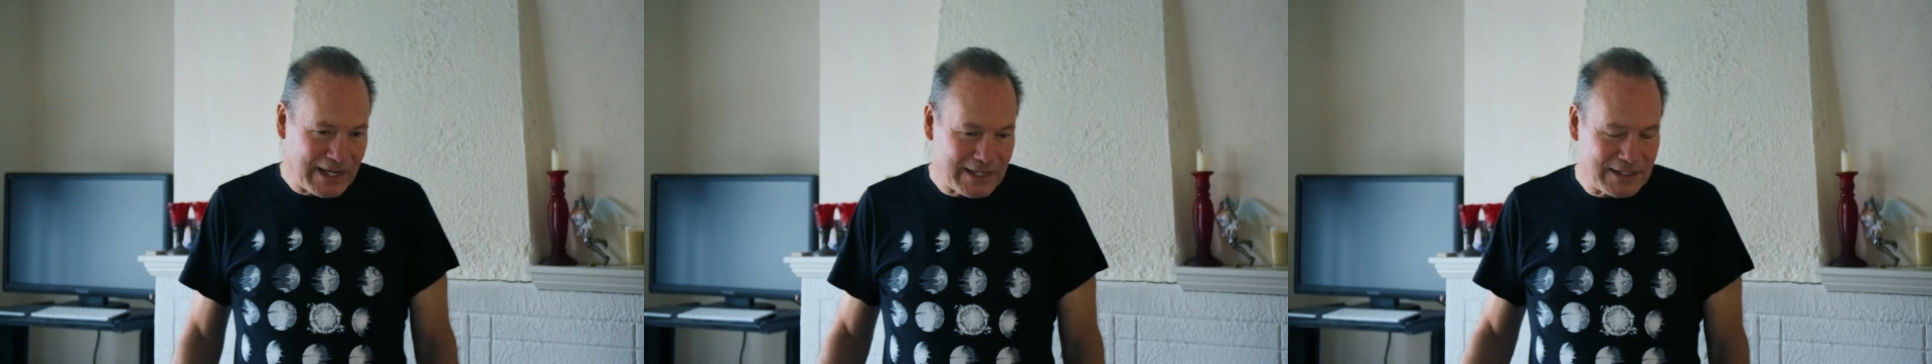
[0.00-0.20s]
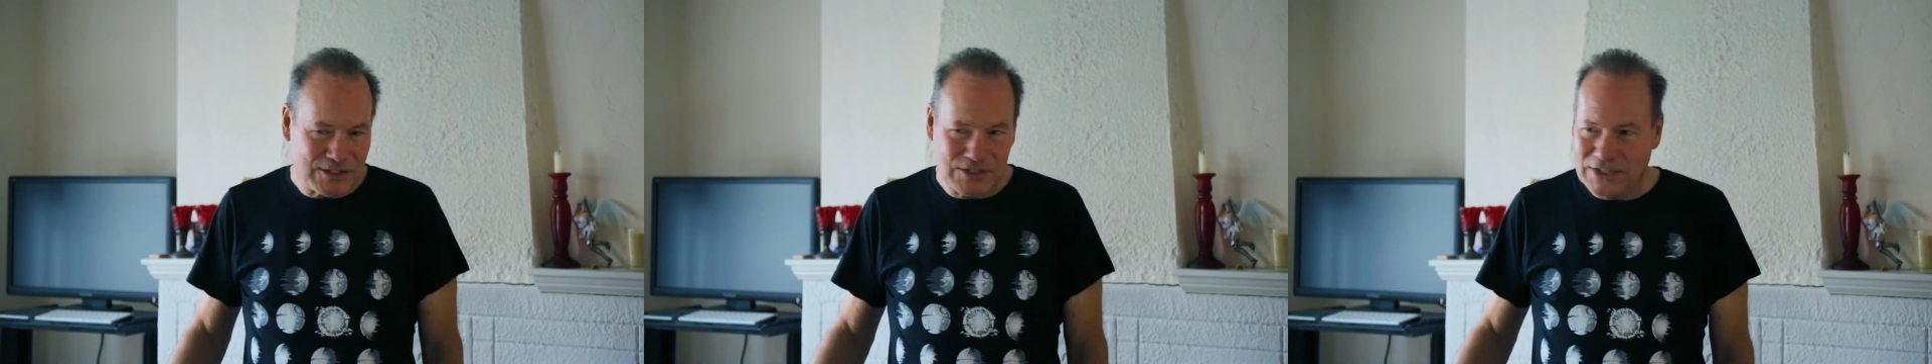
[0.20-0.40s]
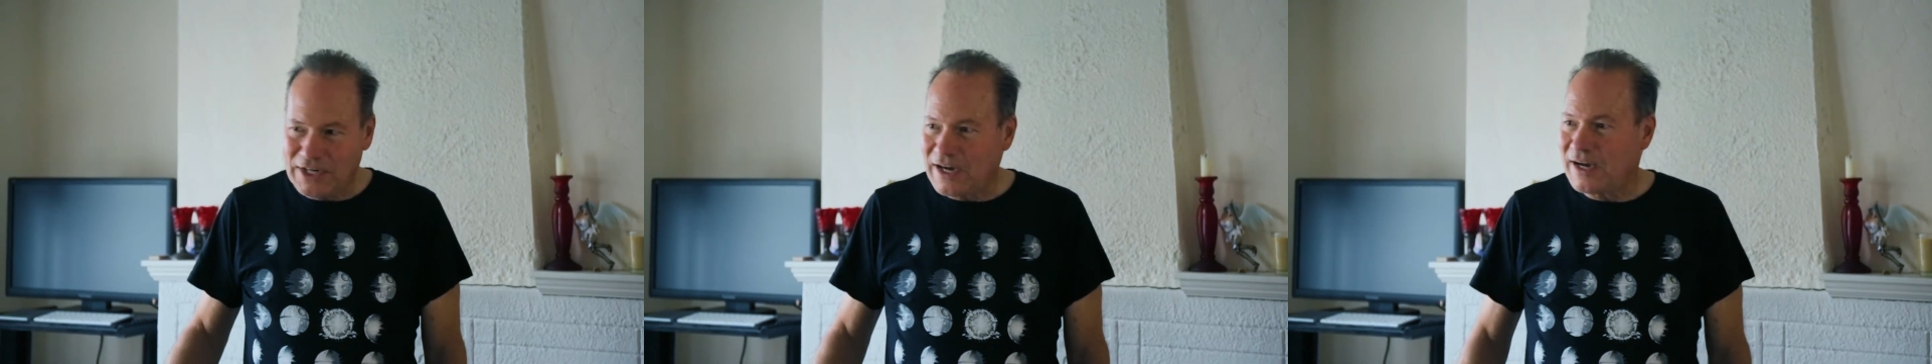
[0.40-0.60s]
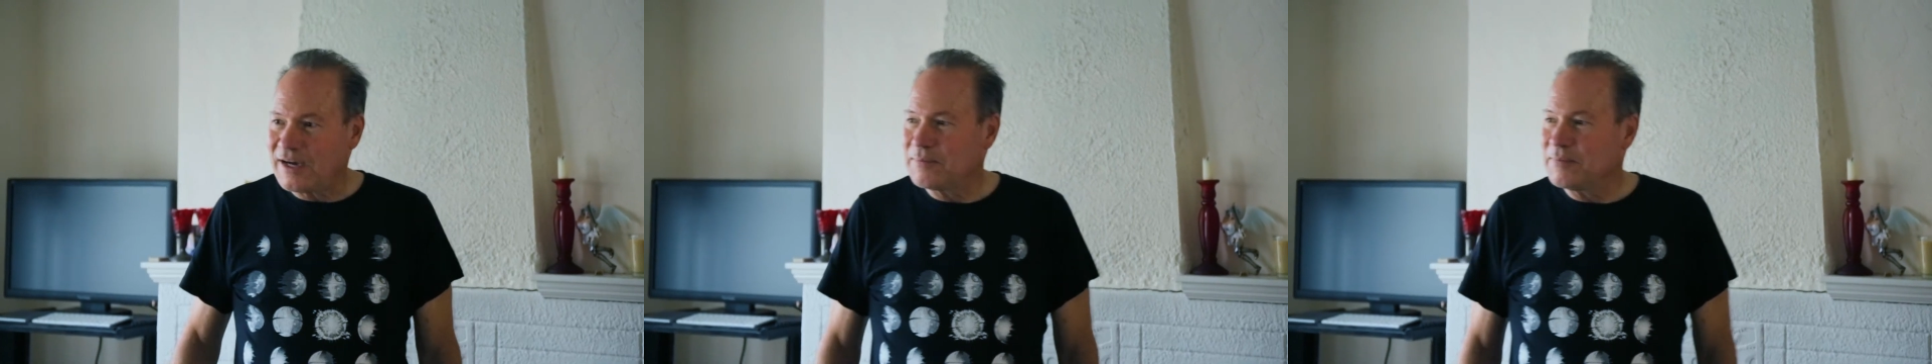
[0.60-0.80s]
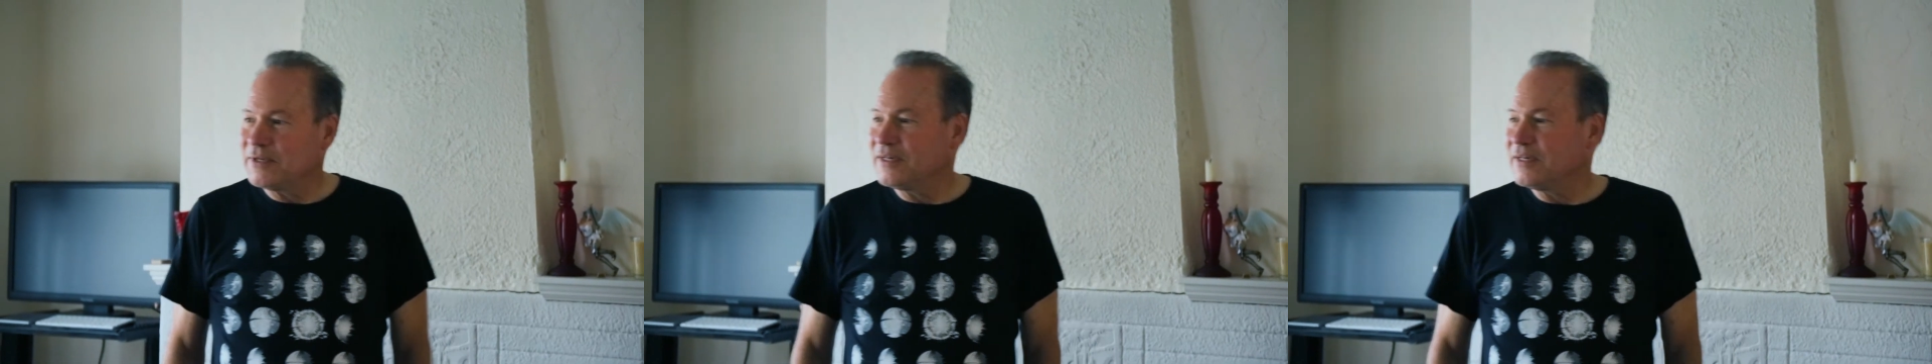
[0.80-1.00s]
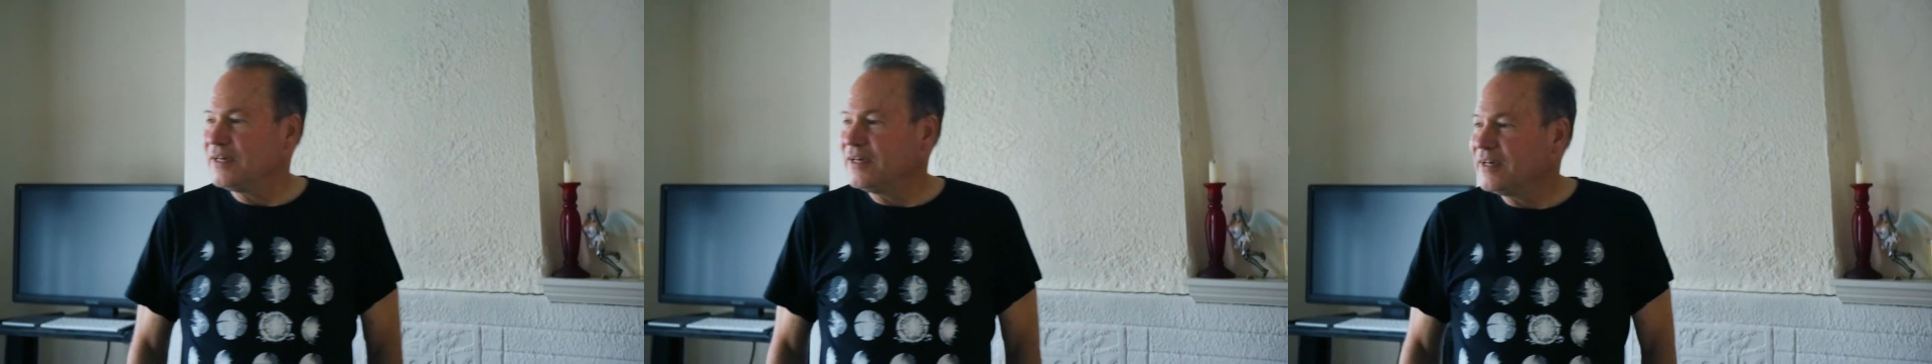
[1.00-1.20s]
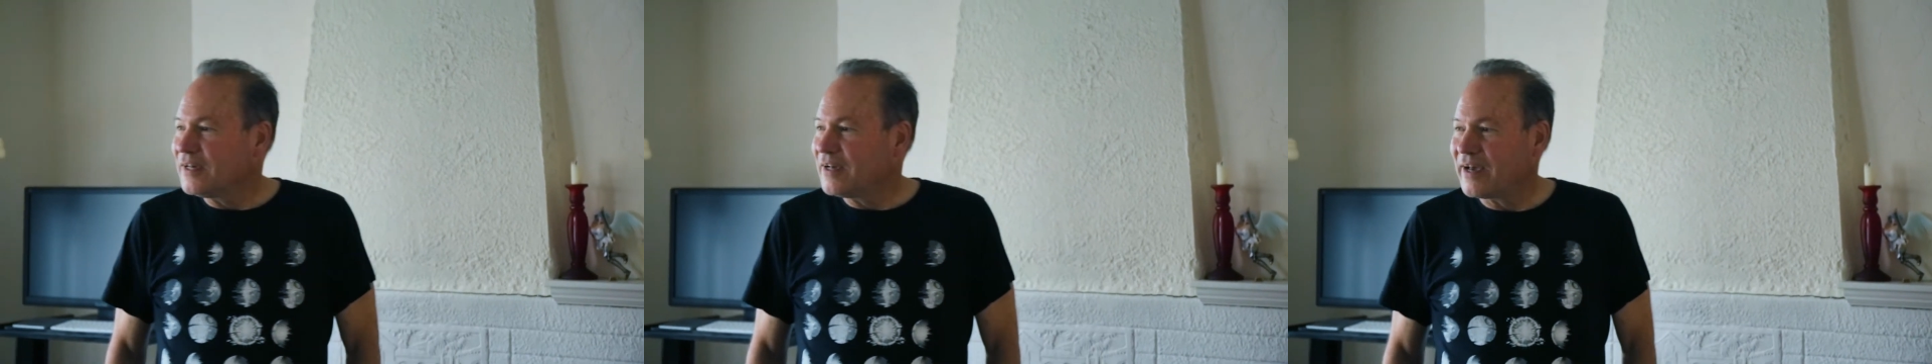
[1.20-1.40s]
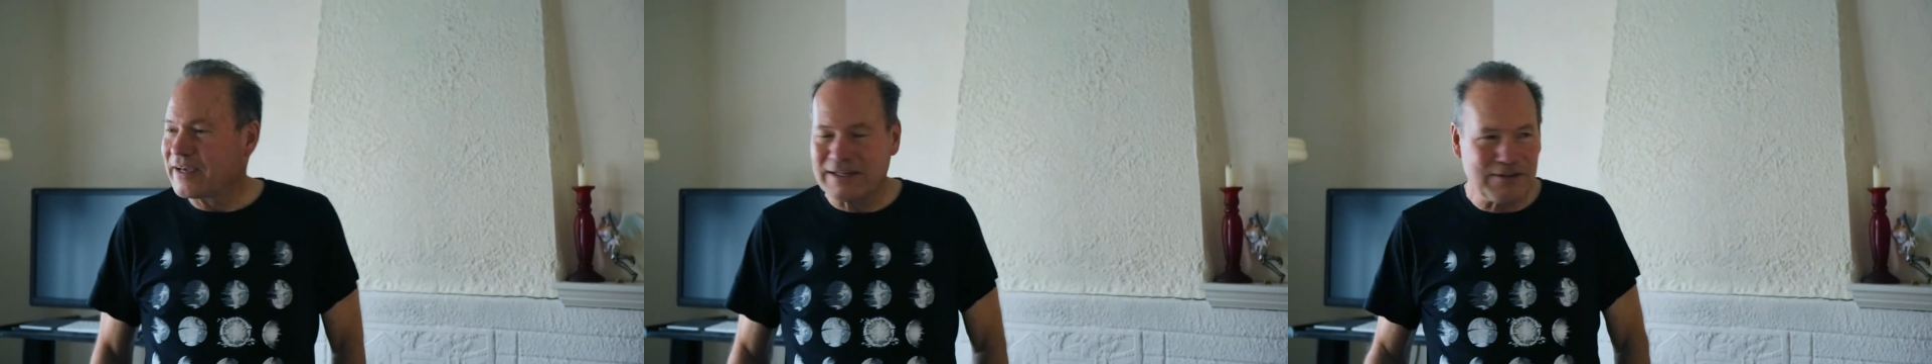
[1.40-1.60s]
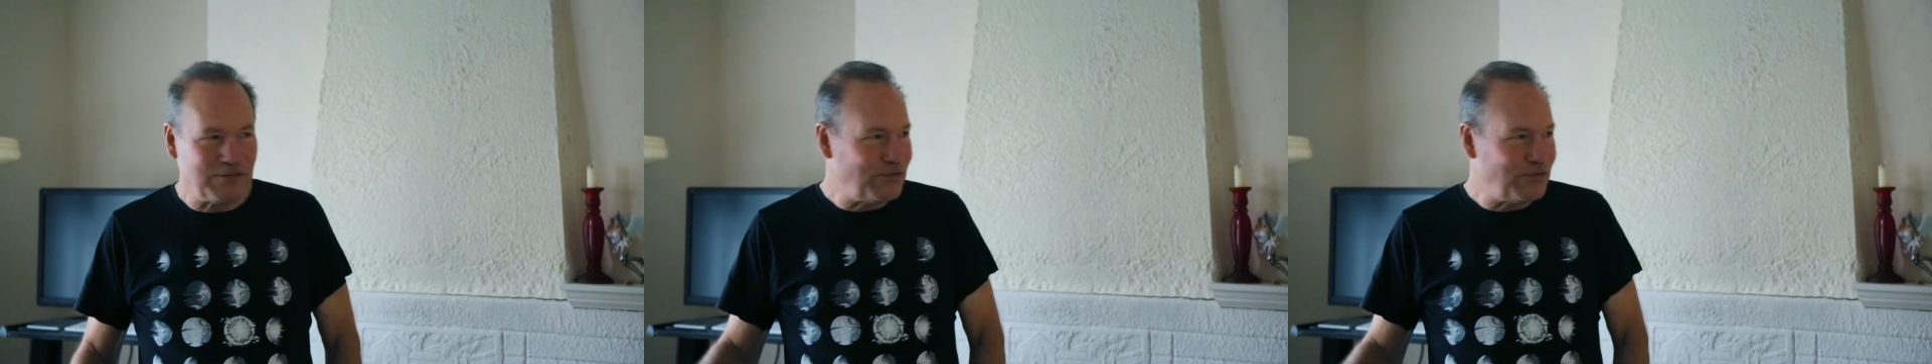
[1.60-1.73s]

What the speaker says: I had a job, I could